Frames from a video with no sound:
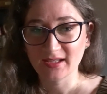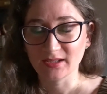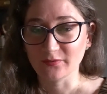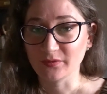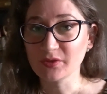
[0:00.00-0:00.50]

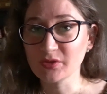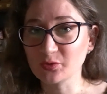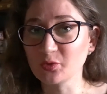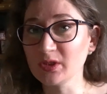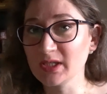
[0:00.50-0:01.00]
The first
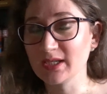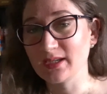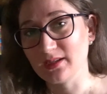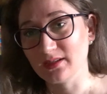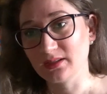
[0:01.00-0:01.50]
rule
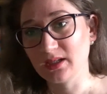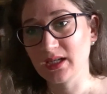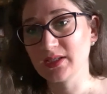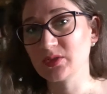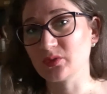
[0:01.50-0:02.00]
here
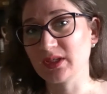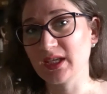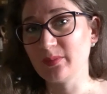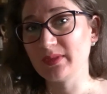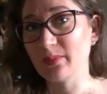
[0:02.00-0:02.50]
is to
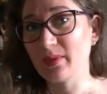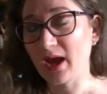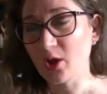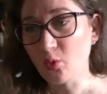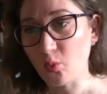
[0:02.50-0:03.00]
keep them
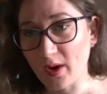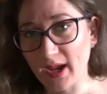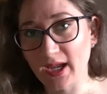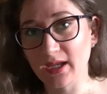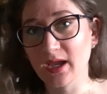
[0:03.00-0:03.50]

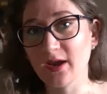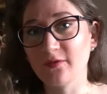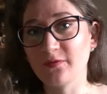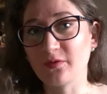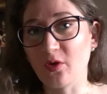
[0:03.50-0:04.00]
away
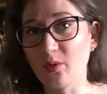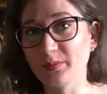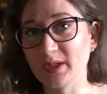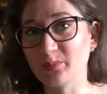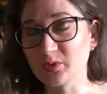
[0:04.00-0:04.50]

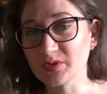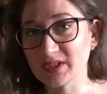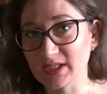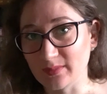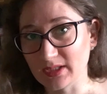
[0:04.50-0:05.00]
from the
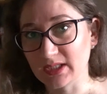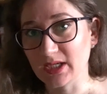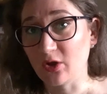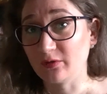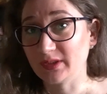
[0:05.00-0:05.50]

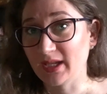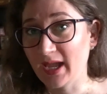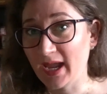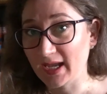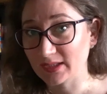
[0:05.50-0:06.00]
proximity of the
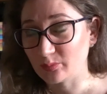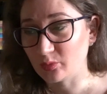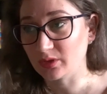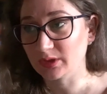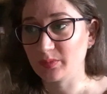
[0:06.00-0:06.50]

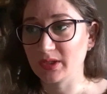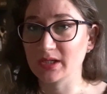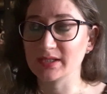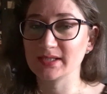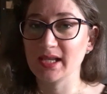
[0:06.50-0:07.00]
headboard,
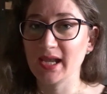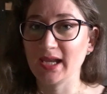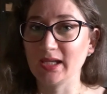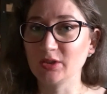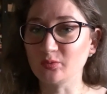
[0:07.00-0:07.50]
because
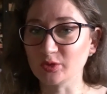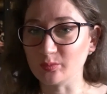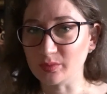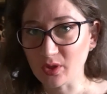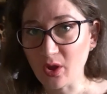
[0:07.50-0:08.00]
it
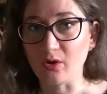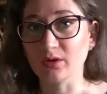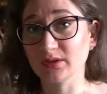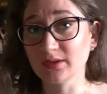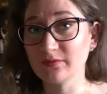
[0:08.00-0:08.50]
would
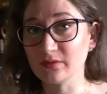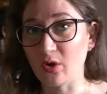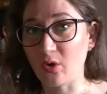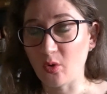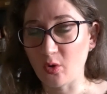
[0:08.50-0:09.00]
block the
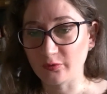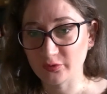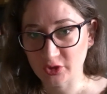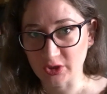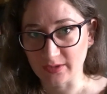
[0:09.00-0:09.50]
flow of
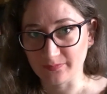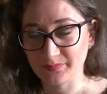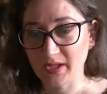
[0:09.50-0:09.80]
qi.